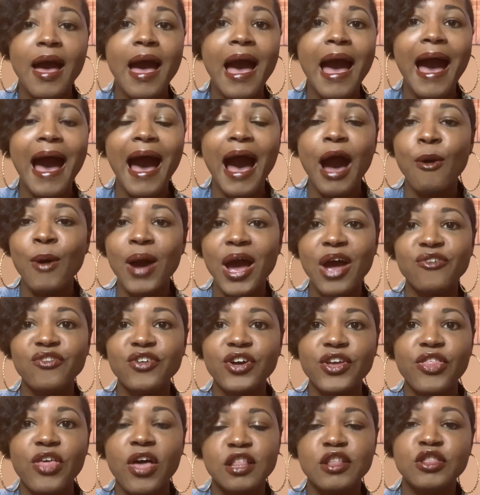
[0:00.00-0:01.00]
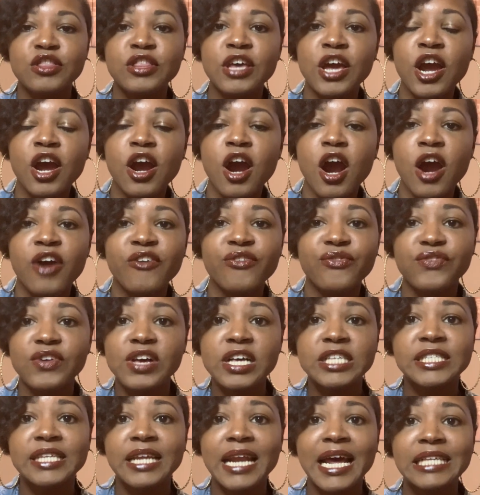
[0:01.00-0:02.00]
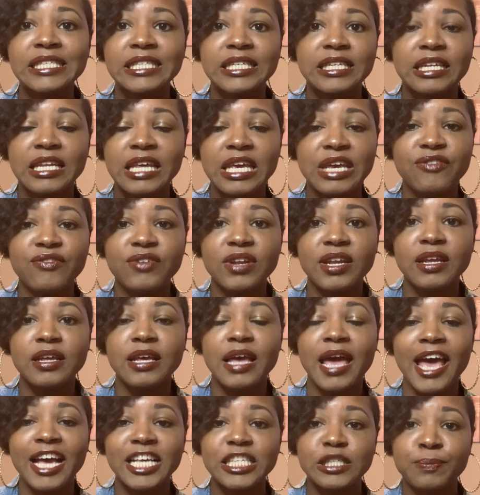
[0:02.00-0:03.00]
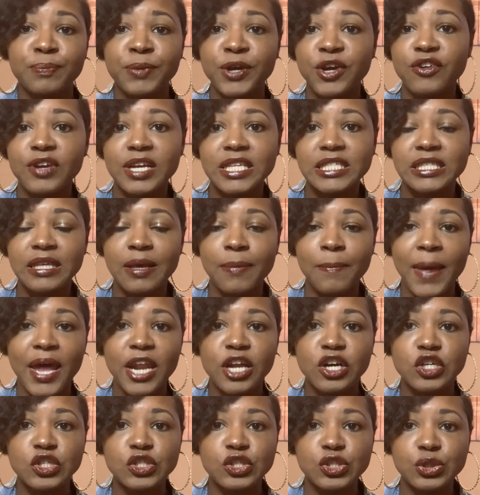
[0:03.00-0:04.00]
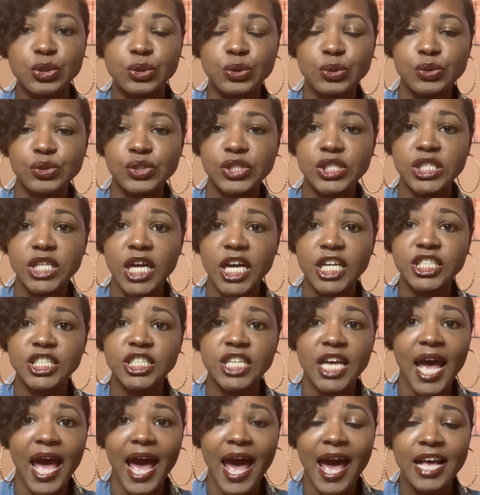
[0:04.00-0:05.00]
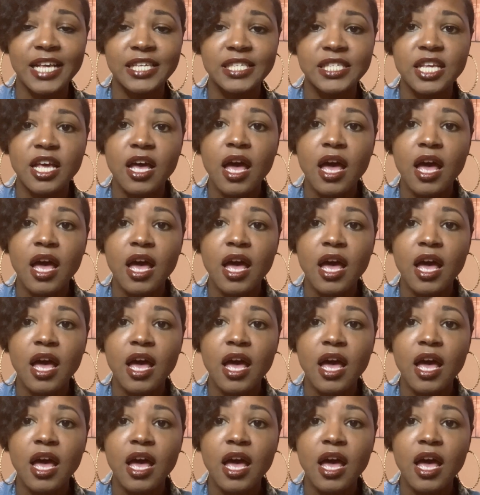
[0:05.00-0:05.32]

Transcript: However, there are fields that I didn't even experience in medical school, such as